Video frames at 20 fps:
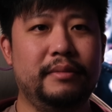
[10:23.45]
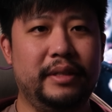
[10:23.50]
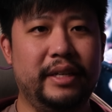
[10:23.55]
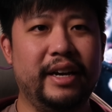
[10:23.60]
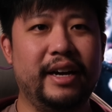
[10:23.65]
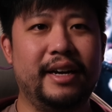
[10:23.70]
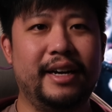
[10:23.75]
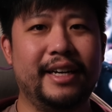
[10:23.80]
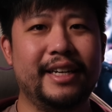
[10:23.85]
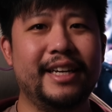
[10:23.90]

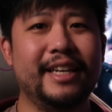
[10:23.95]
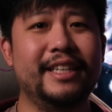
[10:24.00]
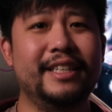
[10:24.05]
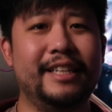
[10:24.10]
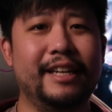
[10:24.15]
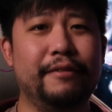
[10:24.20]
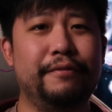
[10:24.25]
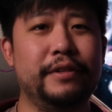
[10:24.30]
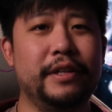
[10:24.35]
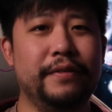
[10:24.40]
yeah, I
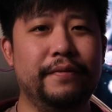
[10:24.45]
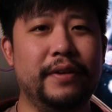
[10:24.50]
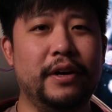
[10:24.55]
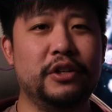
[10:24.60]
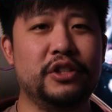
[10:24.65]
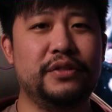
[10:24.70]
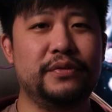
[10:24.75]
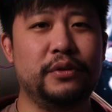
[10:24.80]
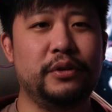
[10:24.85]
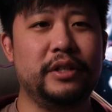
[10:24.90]
can definitely
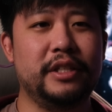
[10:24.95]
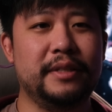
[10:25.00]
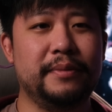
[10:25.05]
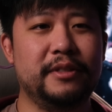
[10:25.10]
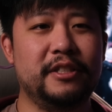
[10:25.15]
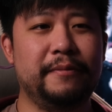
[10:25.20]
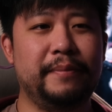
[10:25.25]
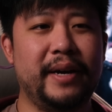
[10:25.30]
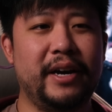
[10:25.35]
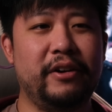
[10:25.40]
vouch for it in
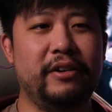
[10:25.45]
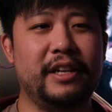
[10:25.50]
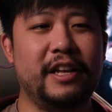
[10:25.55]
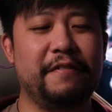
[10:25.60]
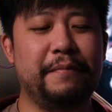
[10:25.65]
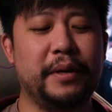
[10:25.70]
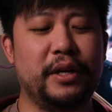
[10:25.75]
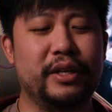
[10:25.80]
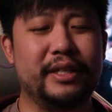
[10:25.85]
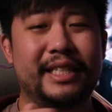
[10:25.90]
terms of battery
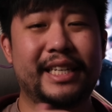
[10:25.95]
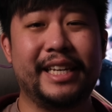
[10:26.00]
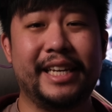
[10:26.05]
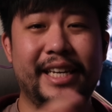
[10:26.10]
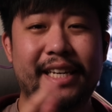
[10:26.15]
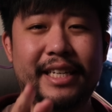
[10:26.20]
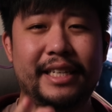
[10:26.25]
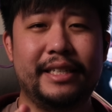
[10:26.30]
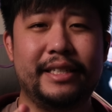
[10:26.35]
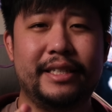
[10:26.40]
life, because
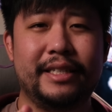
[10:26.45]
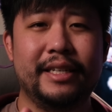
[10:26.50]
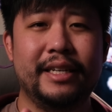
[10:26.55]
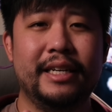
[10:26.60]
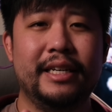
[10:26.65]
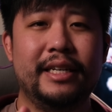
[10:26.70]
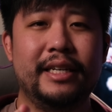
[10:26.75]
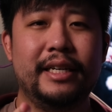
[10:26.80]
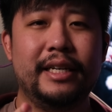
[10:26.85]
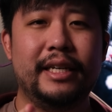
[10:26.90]
heat
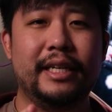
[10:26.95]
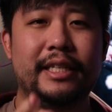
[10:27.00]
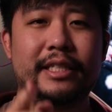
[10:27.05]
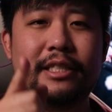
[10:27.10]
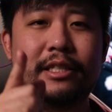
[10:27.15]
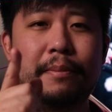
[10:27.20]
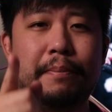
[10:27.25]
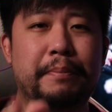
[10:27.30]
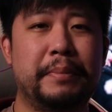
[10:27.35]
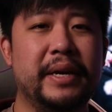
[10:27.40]

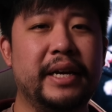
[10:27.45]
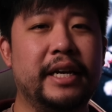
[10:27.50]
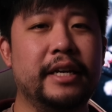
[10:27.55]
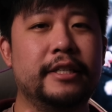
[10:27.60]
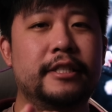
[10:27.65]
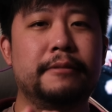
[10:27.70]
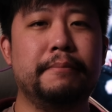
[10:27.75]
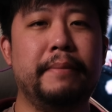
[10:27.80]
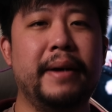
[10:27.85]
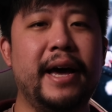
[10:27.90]
is the
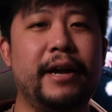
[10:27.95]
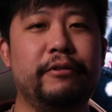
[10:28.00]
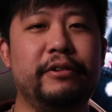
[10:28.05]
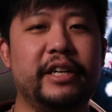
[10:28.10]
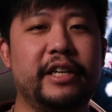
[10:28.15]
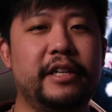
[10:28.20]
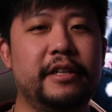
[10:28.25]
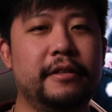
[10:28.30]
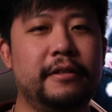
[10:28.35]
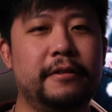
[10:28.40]
biggest
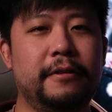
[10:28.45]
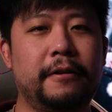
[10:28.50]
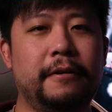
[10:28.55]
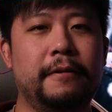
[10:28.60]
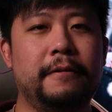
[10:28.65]
battery killer.